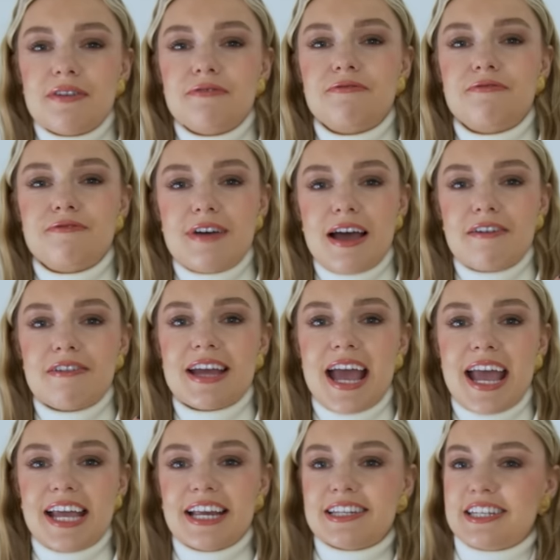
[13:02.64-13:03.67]
that very
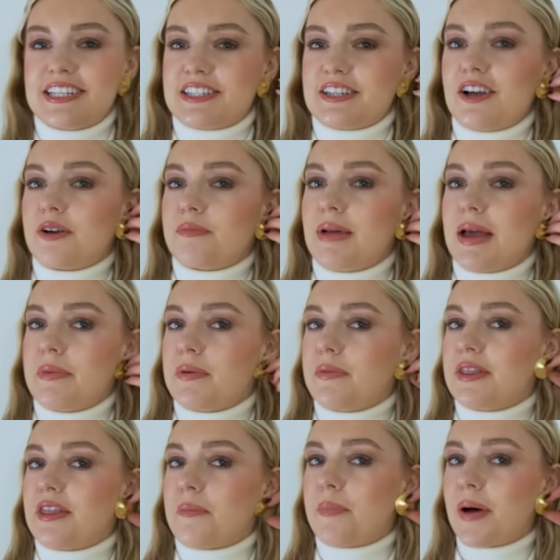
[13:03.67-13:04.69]
80s look, maybe
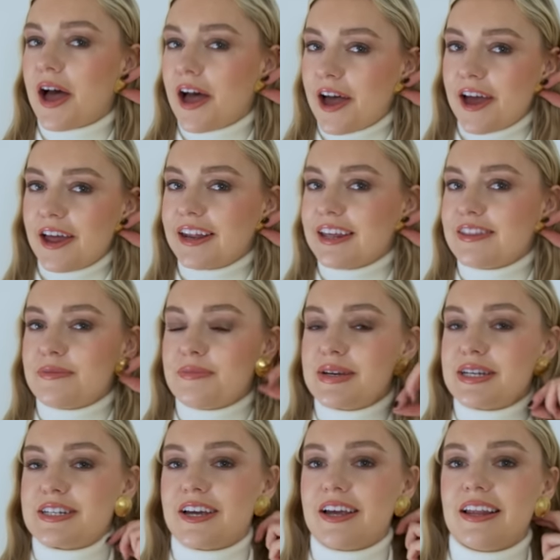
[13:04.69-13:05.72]
with a pearl in the
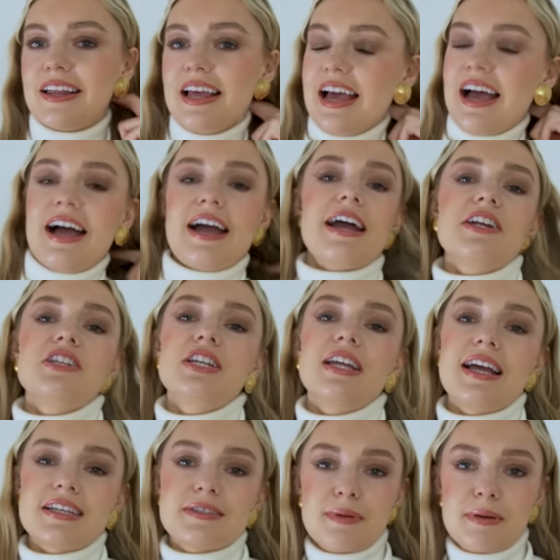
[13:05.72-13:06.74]
middle. I actually
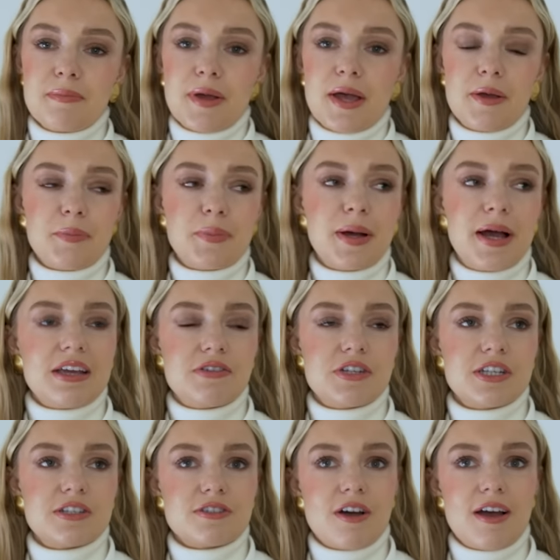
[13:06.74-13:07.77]
asked my mum if
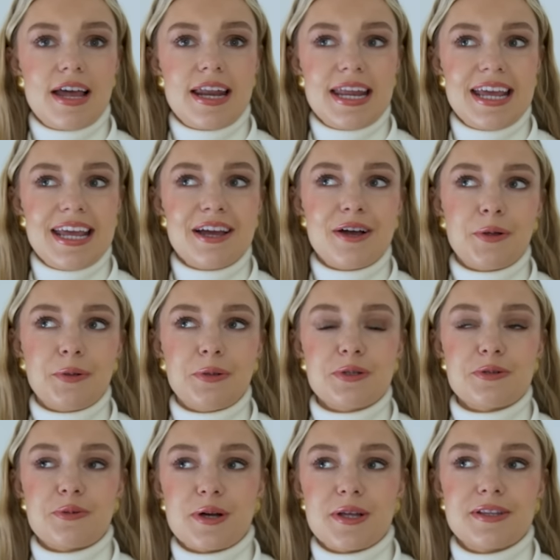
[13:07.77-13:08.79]
she's got any
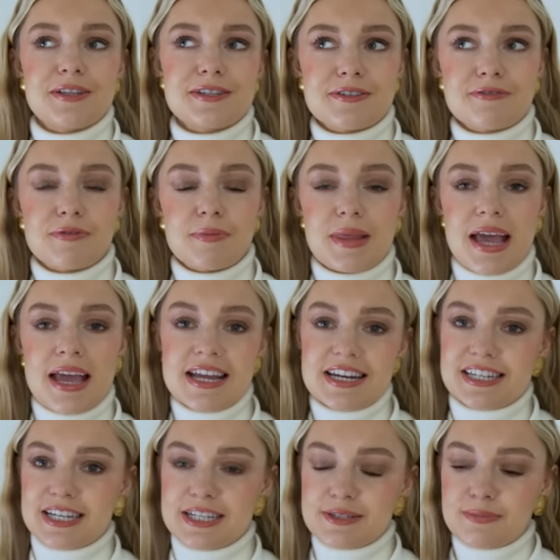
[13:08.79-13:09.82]
old ones from the
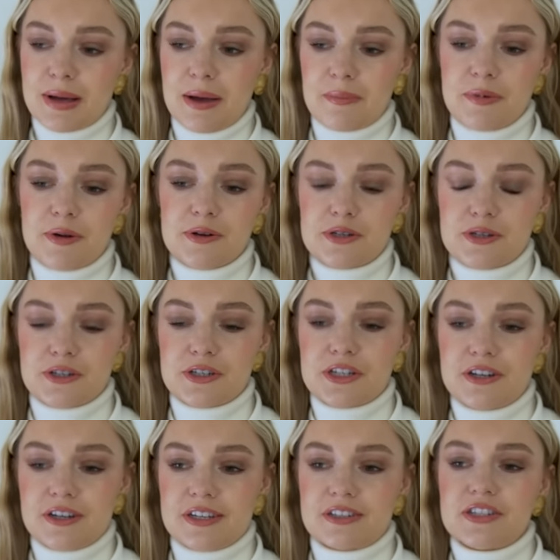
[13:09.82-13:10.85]
80s, but I'm not sure she
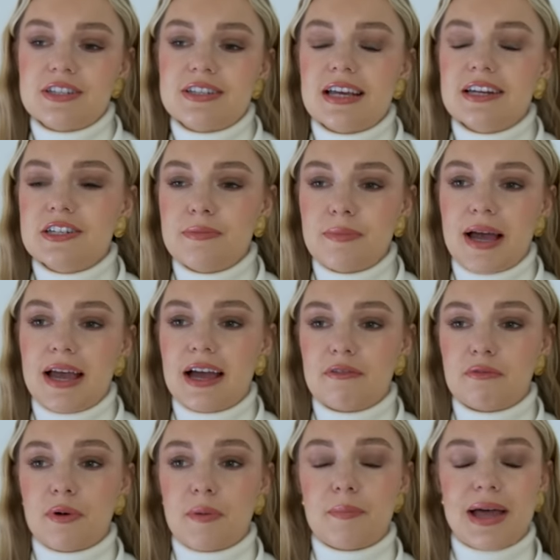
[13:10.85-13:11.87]
does. She said she might
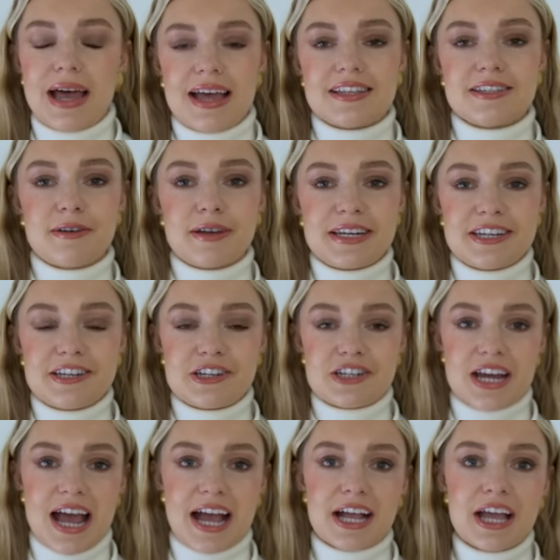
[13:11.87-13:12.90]
have one pair, so I need to
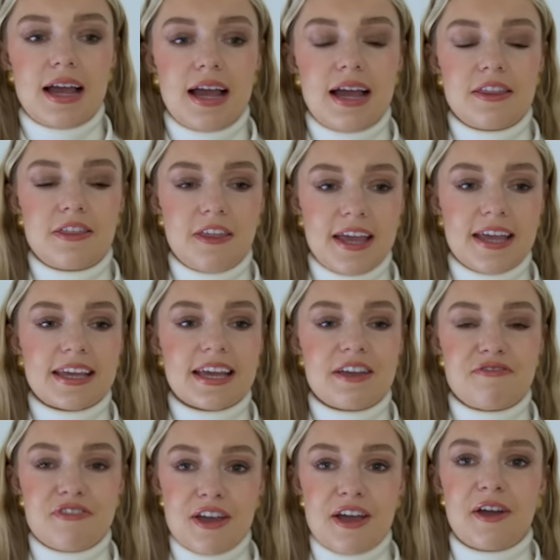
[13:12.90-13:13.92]
check. I think
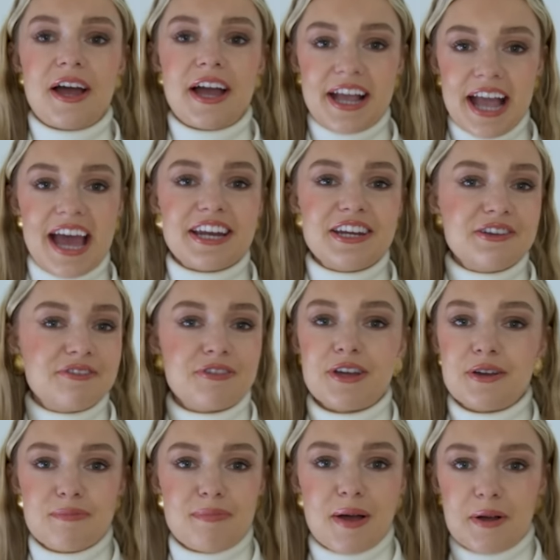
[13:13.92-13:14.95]
if you, again, if you
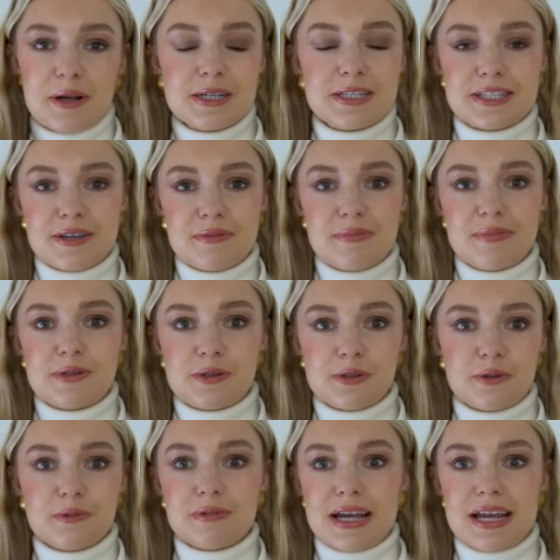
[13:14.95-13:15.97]
can borrow some
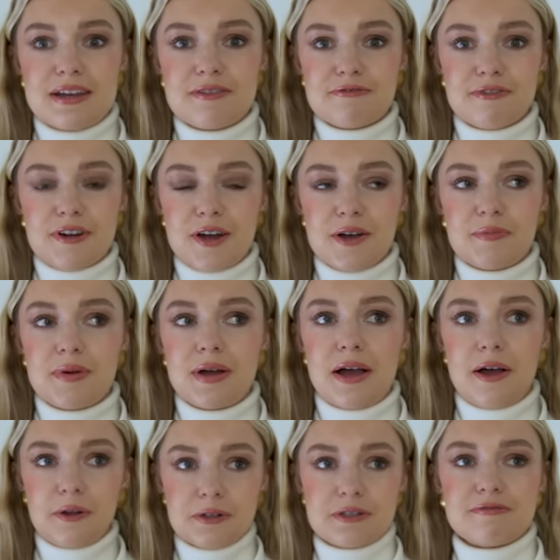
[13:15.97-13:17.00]
jewelry from
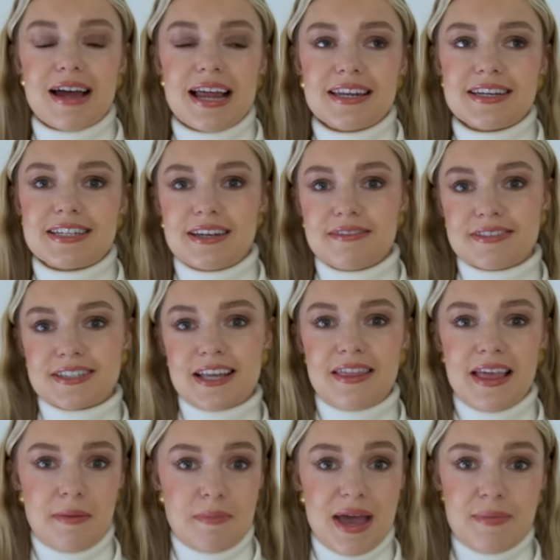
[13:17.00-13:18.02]
older relatives that
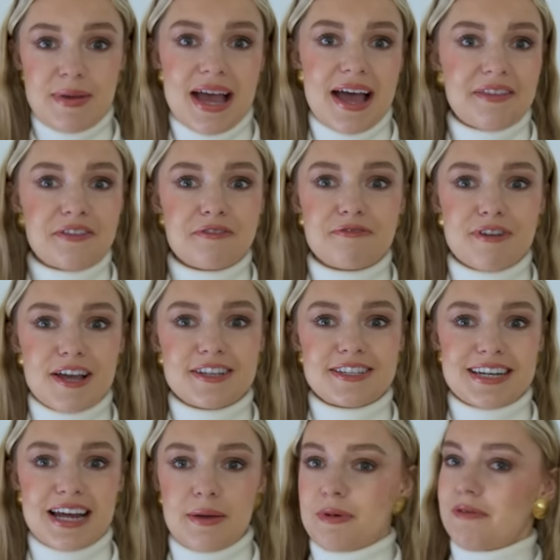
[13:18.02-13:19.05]
they maybe had the
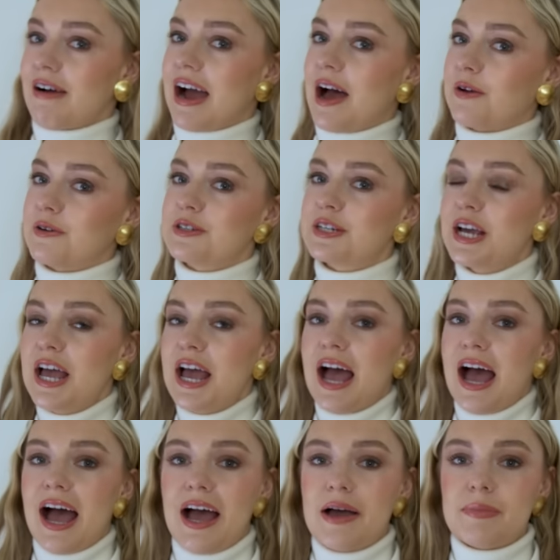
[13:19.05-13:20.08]
first time around,
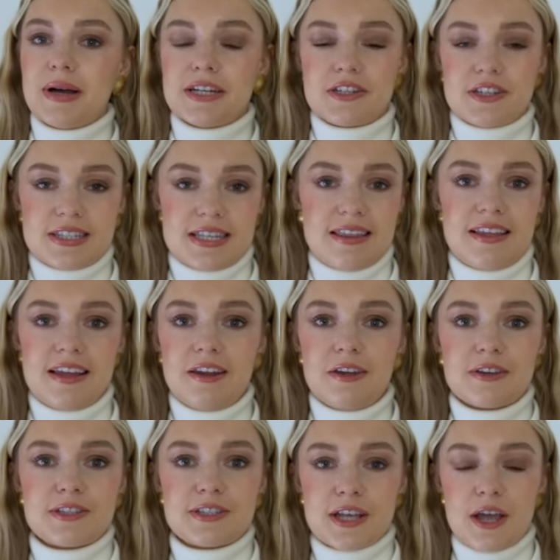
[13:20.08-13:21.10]
I just think they
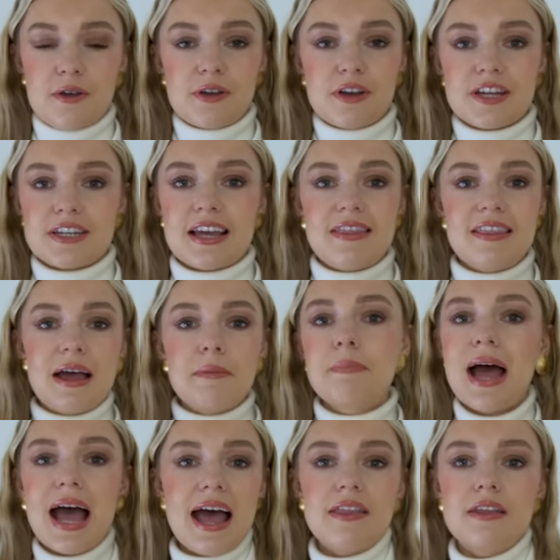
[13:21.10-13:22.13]
look so good. And then
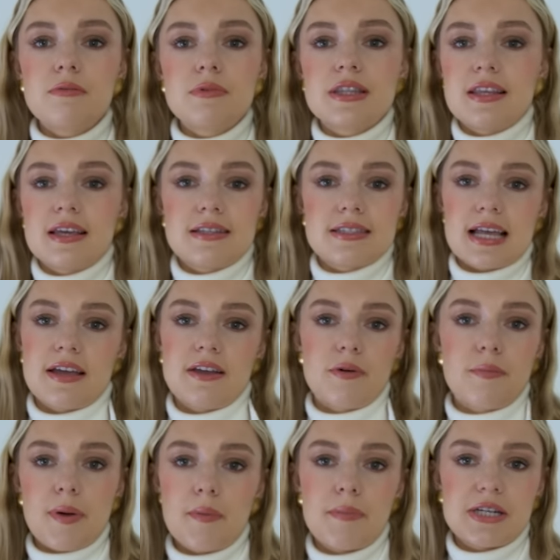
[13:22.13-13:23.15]
pair them with things like your
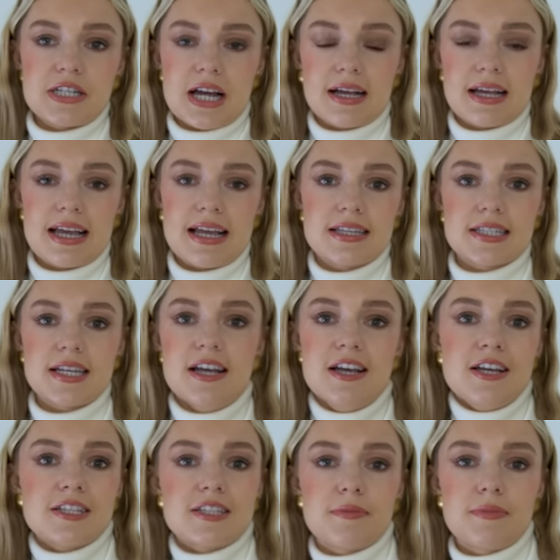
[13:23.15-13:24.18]
bomber jackets,
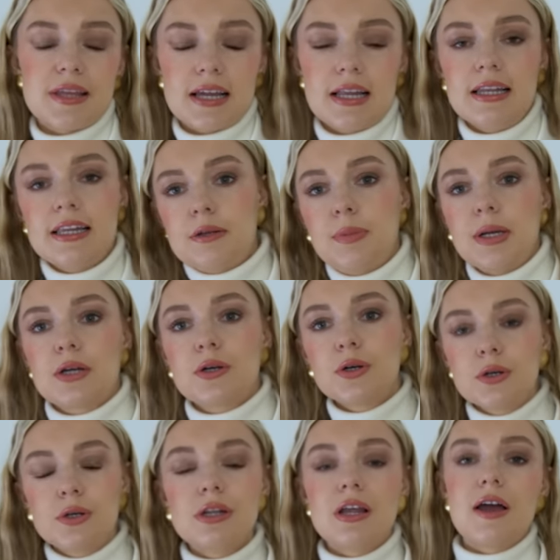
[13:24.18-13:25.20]
something a little bit
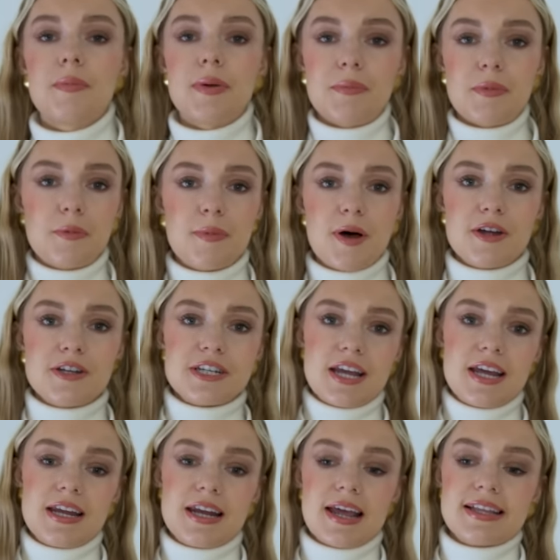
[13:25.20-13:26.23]
cooler, a bit more
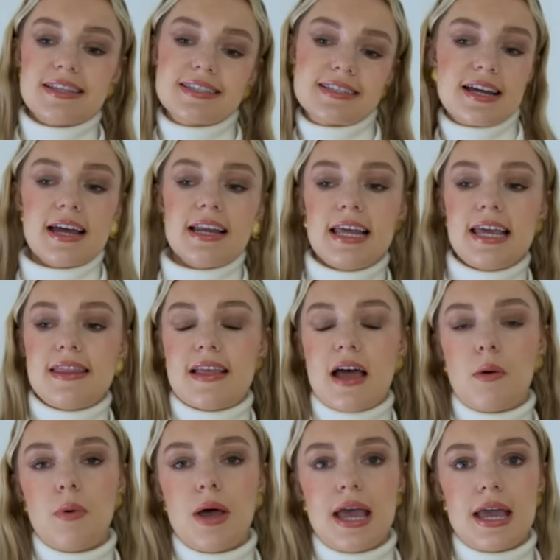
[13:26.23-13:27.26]
modern, and style it in
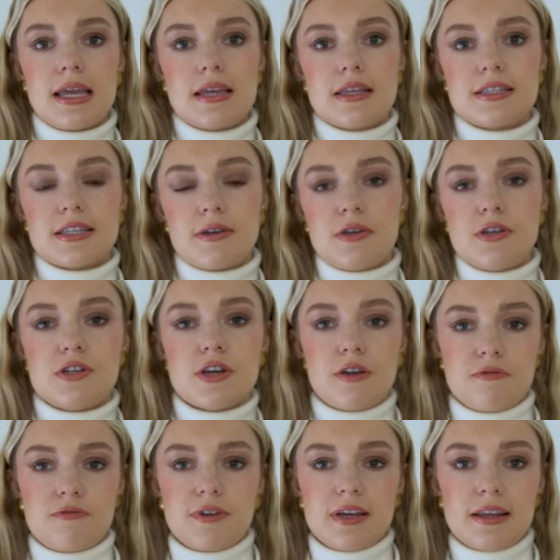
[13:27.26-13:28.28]
that way so you
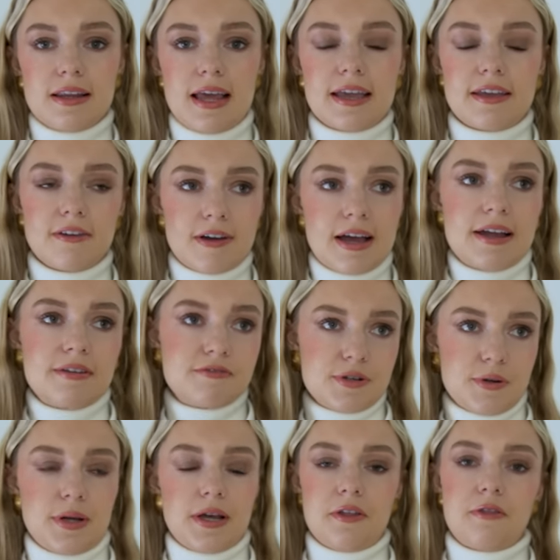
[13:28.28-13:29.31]
don't feel like you're kind of
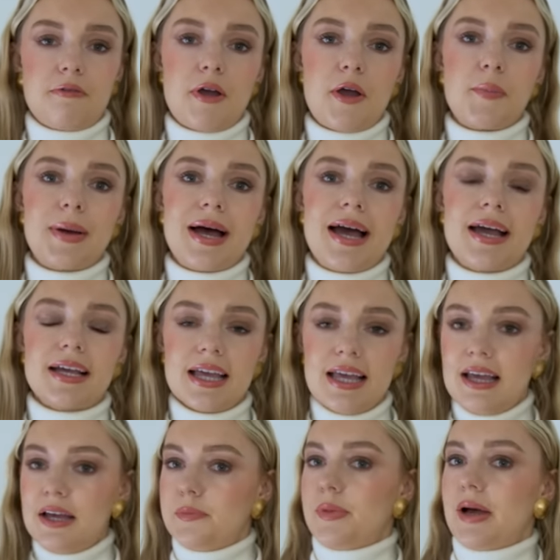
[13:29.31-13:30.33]
doing a throwback.
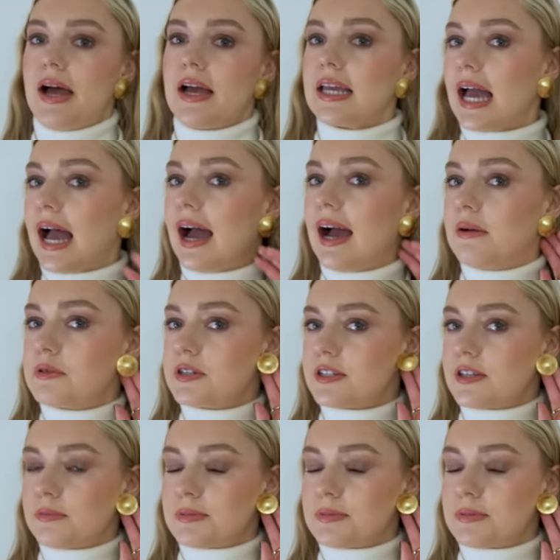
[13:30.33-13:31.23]
But yeah, I'm just